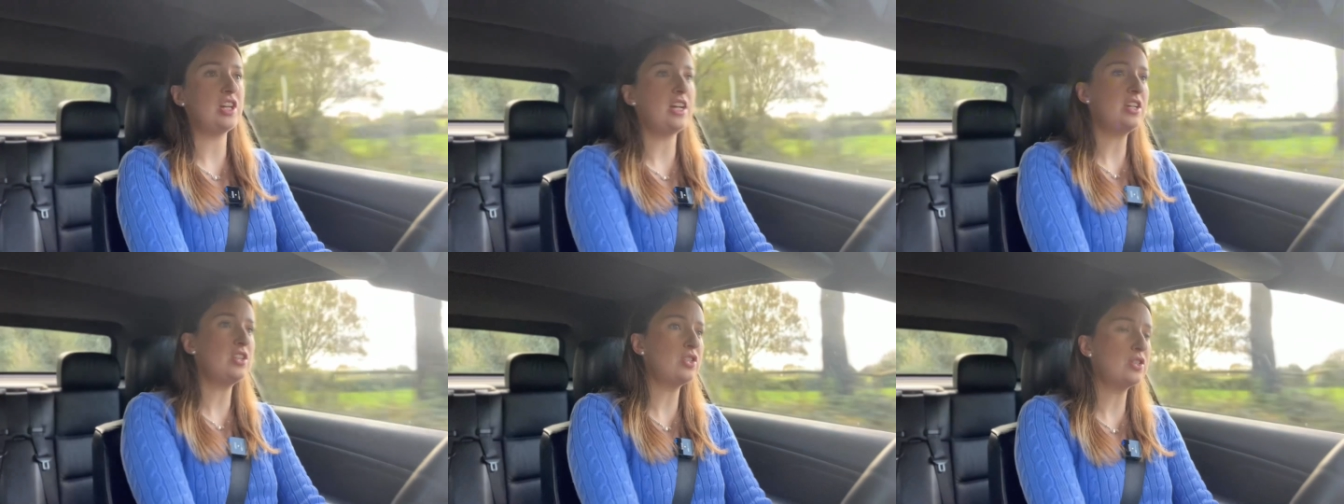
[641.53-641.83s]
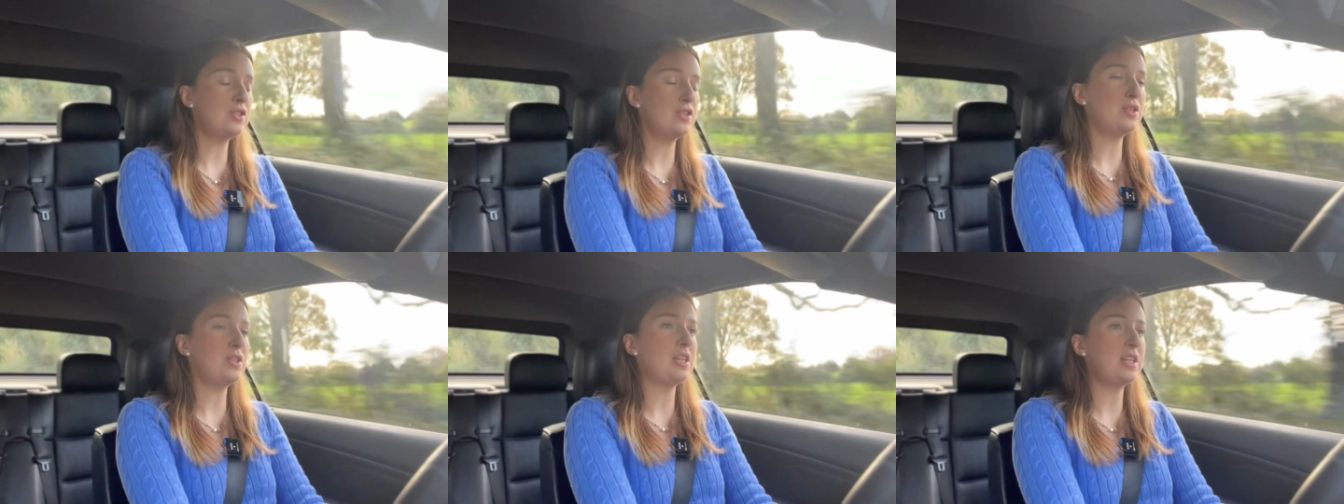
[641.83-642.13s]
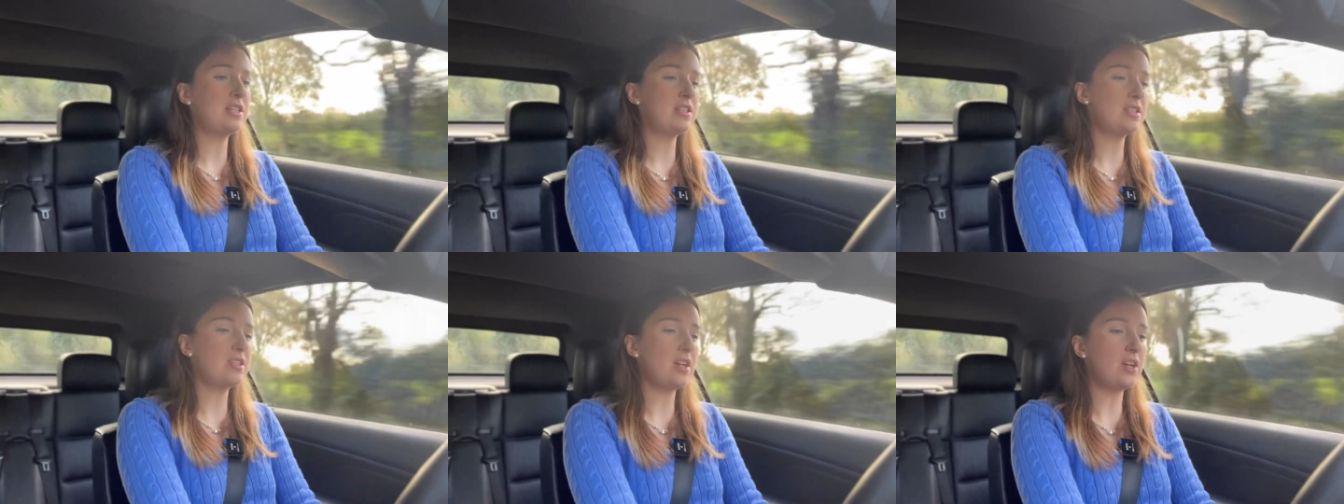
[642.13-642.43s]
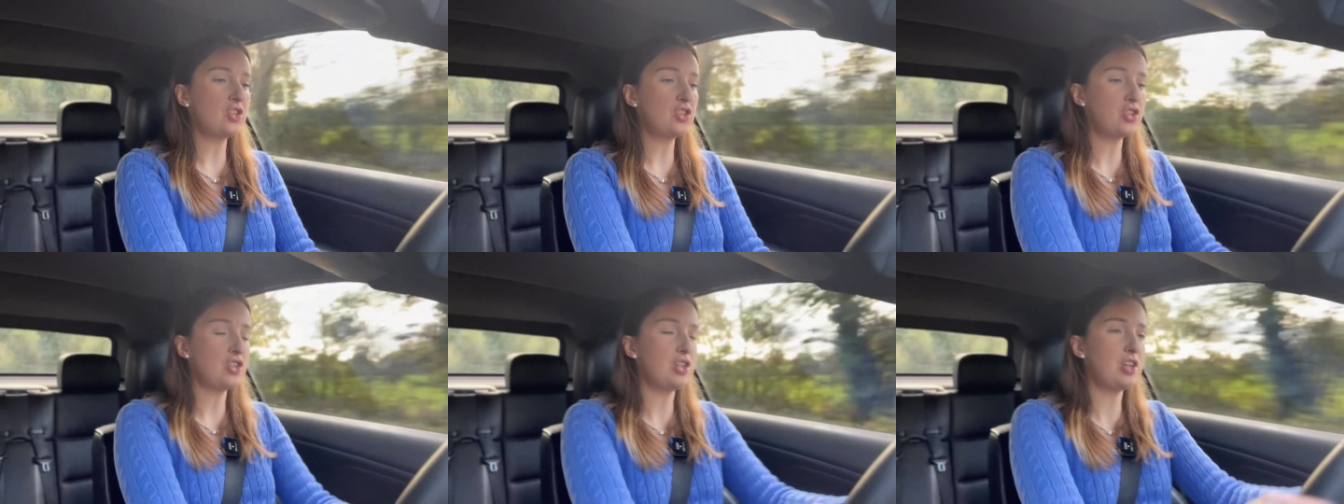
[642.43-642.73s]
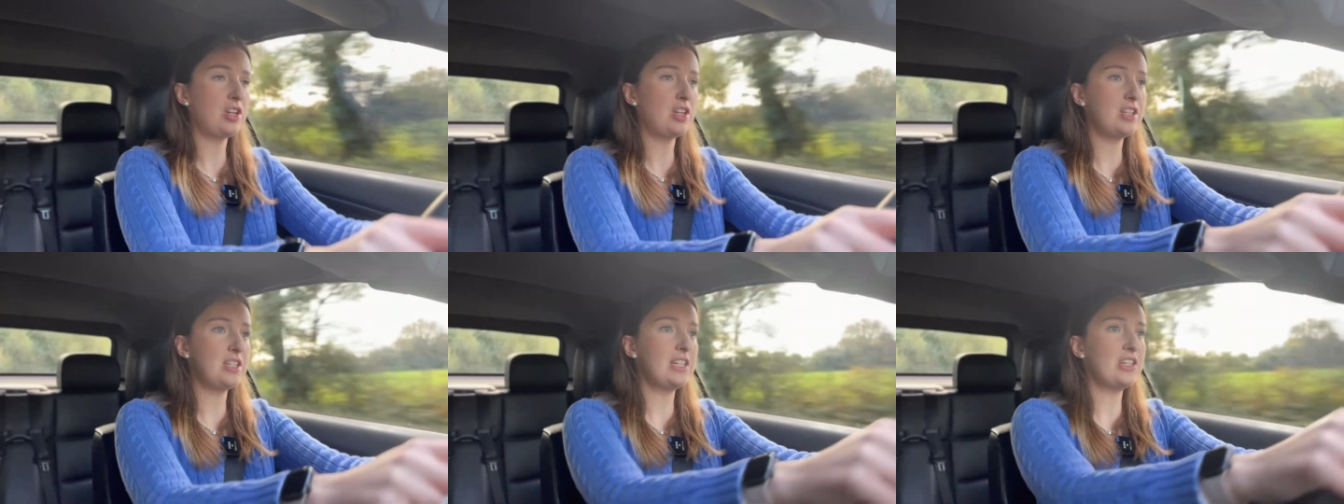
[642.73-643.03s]
it just is such good
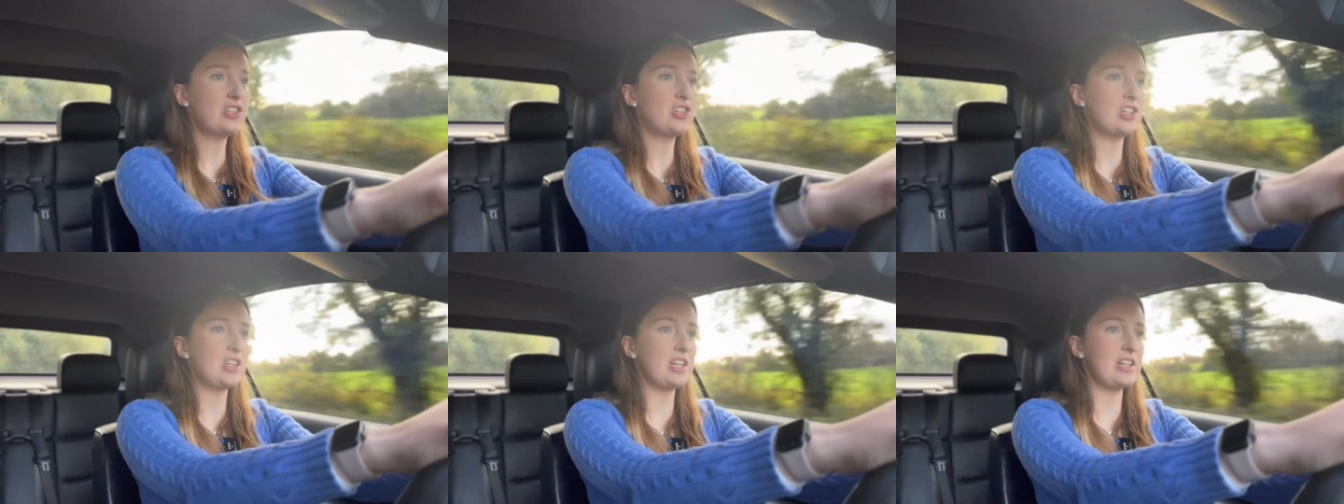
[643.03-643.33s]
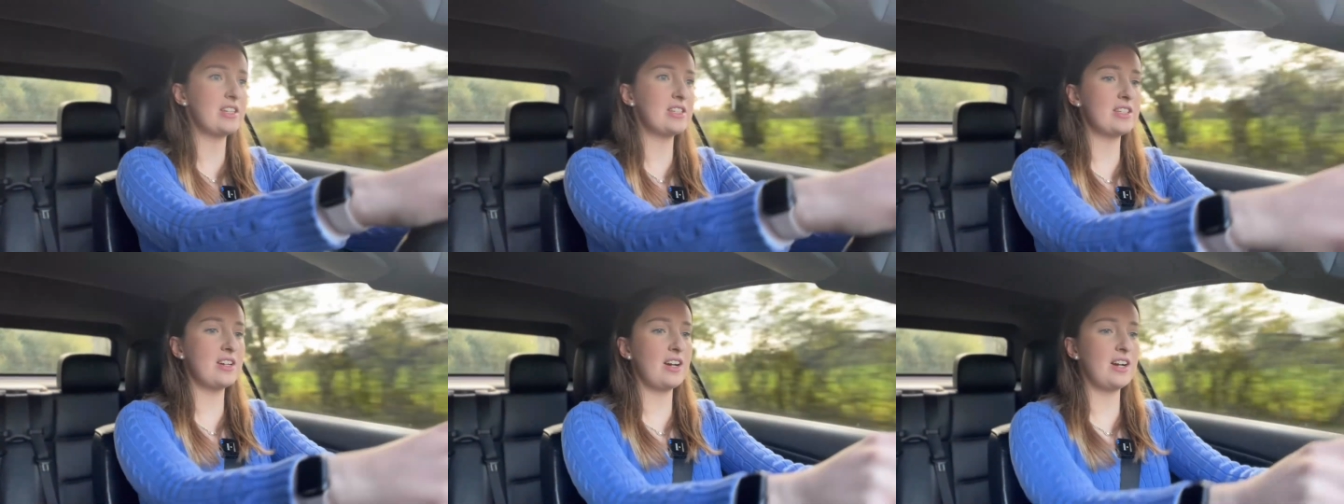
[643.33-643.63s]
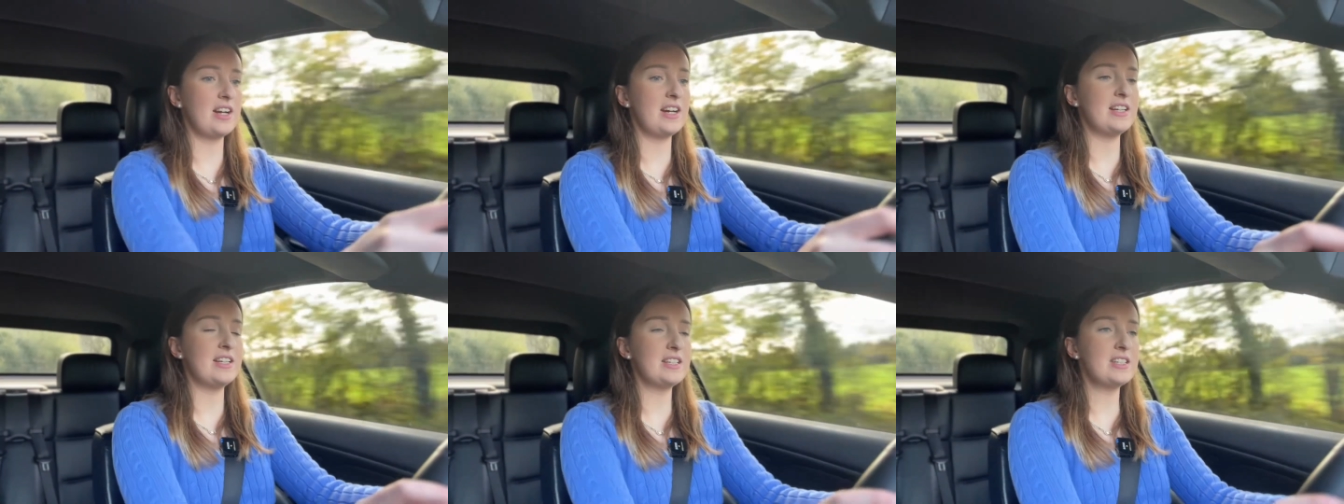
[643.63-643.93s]
condition inside.